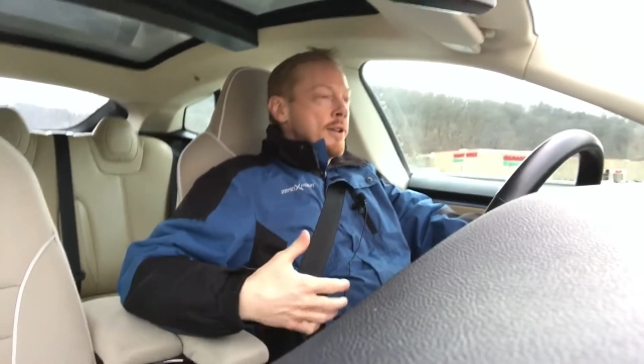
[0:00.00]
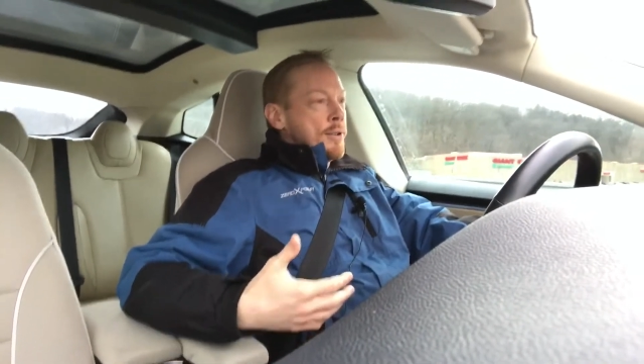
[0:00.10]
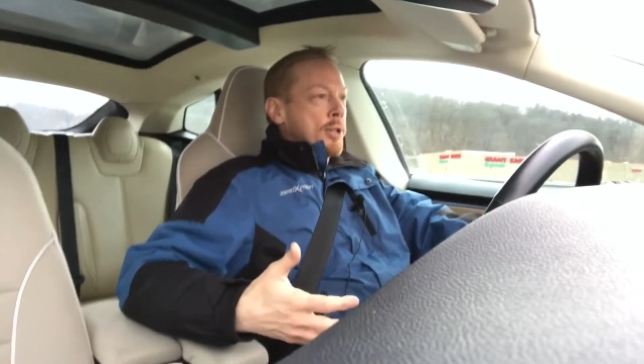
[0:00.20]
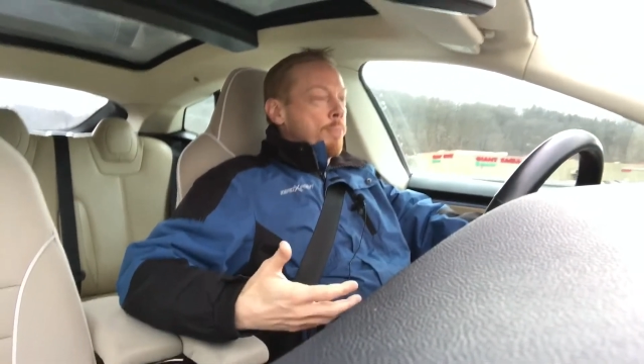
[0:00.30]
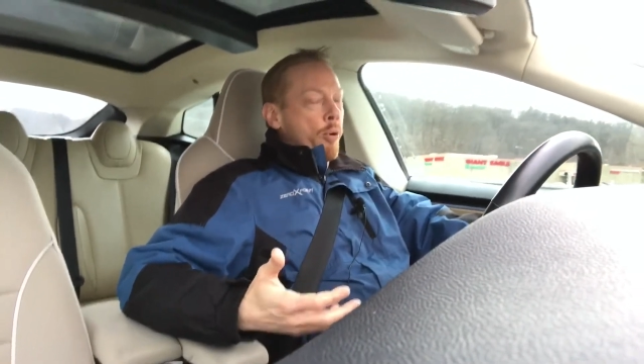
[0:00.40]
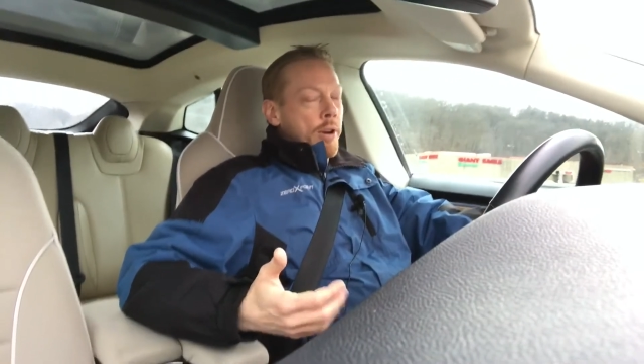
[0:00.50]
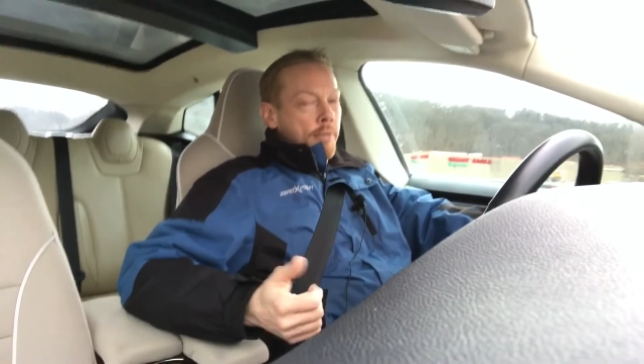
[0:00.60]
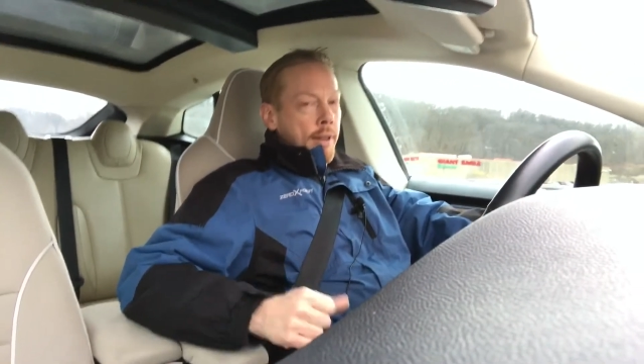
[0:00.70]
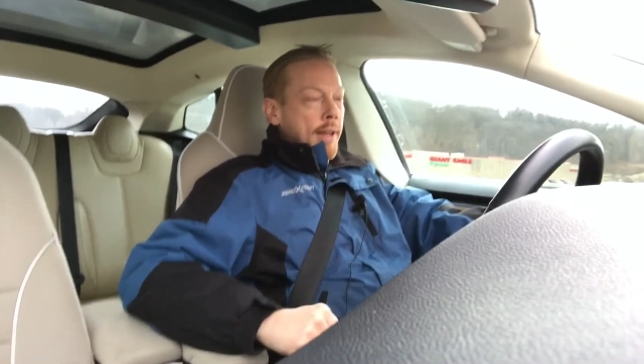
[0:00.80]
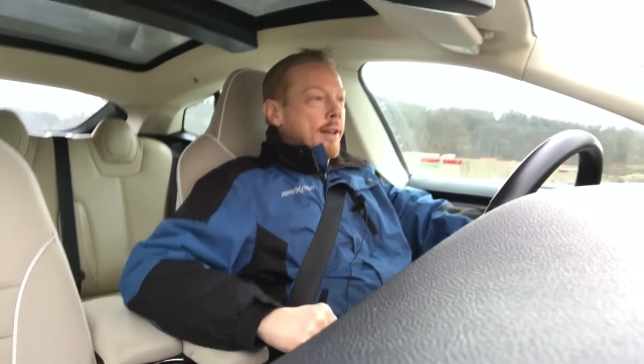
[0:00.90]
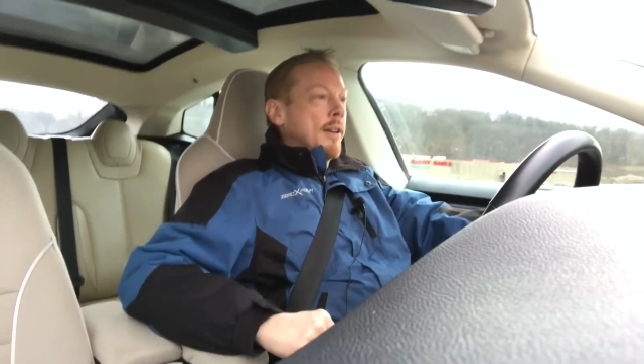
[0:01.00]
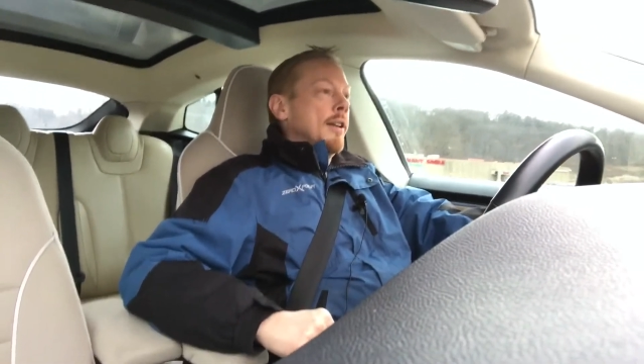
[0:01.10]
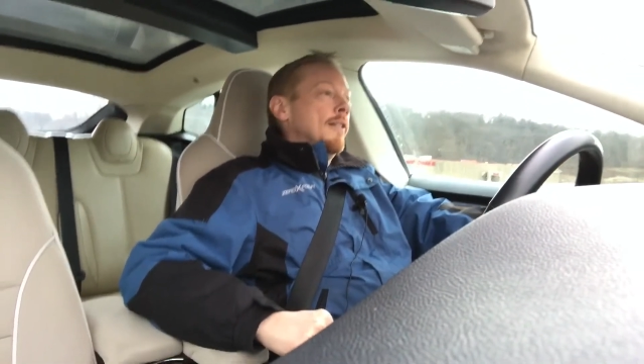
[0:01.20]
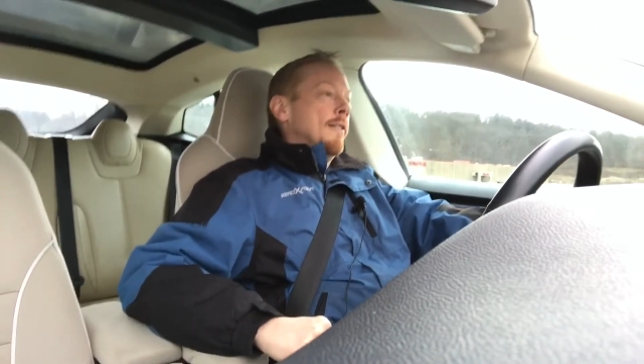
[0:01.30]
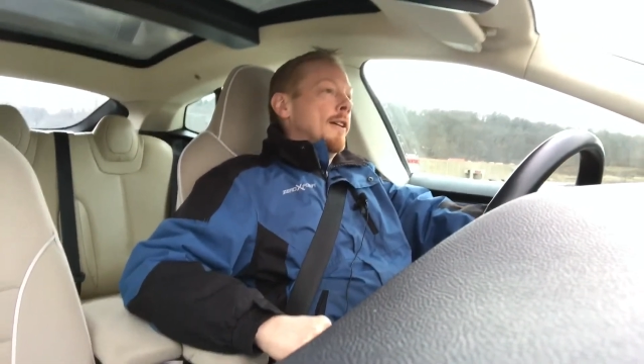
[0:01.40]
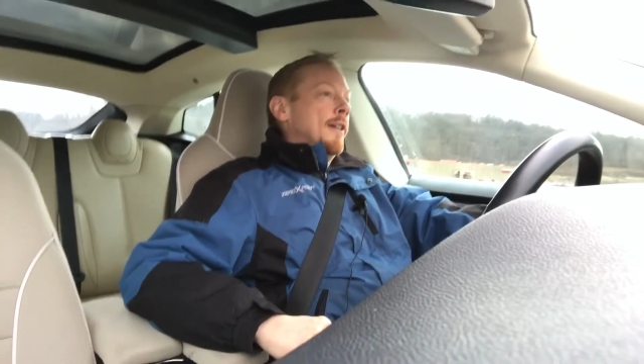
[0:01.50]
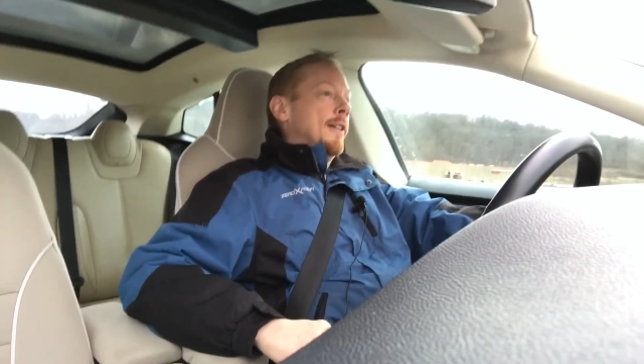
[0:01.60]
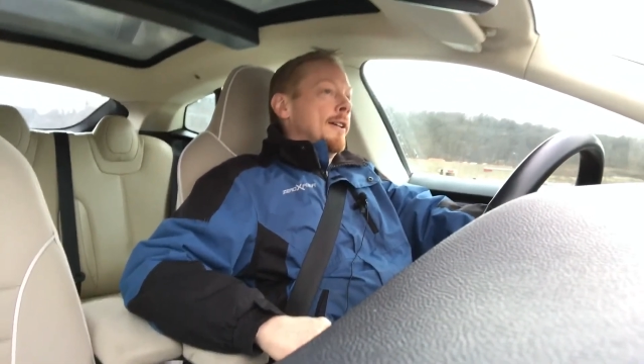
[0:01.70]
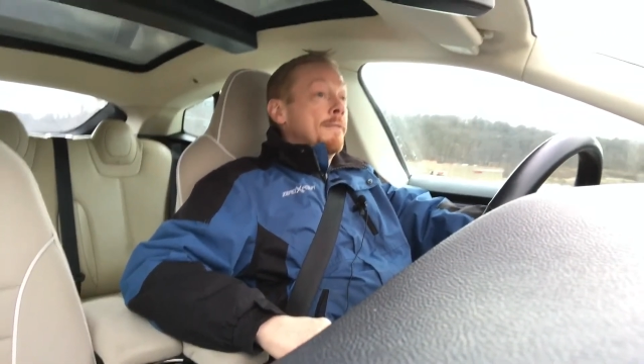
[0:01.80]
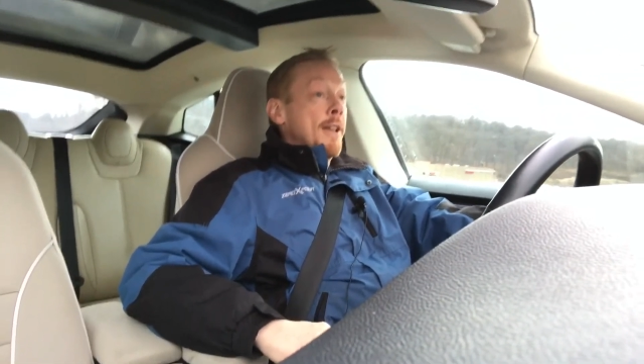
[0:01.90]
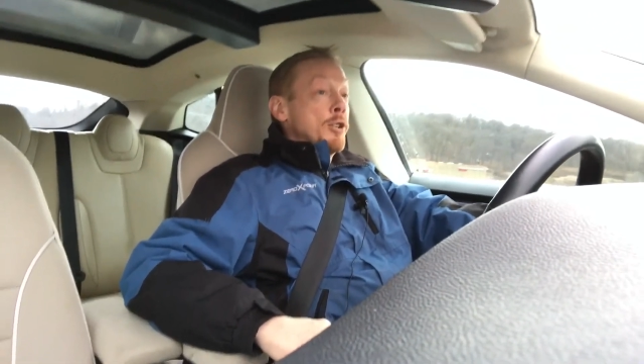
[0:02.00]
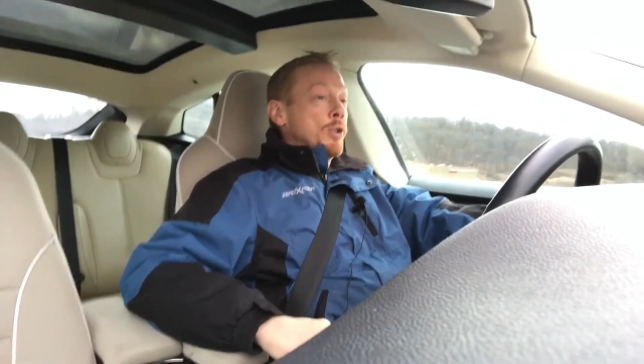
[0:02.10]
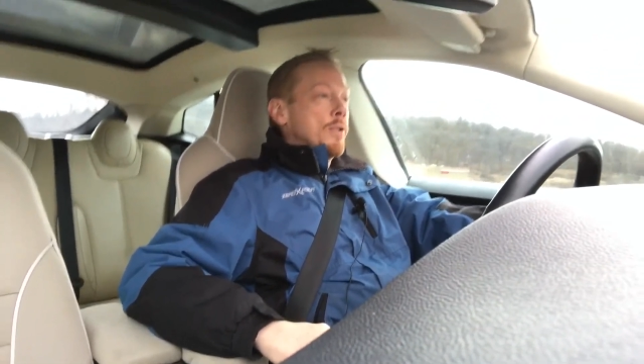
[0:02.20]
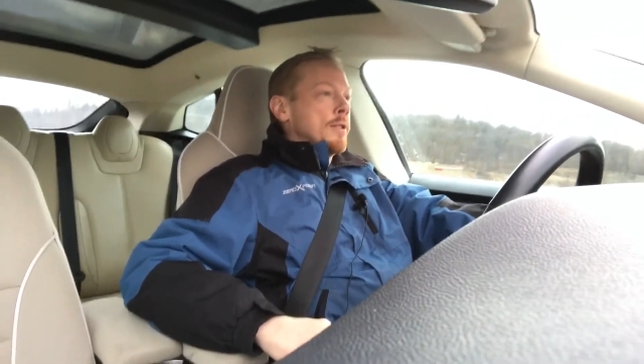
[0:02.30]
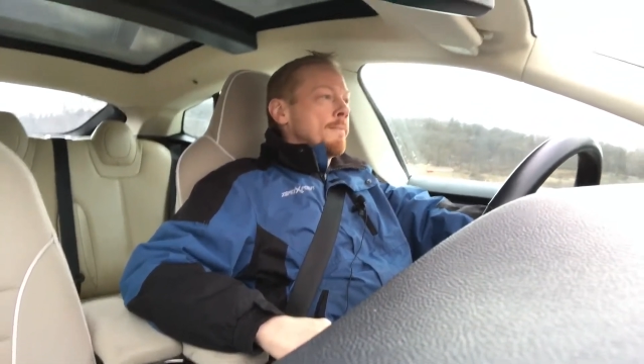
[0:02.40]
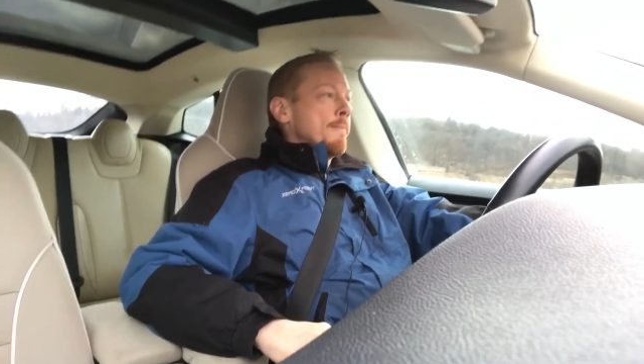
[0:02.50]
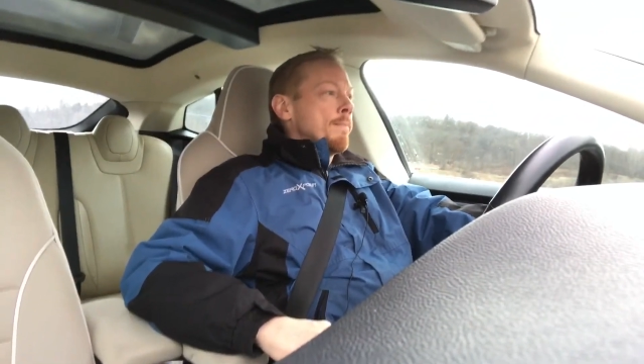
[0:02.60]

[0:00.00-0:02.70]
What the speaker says: sporting related adventures.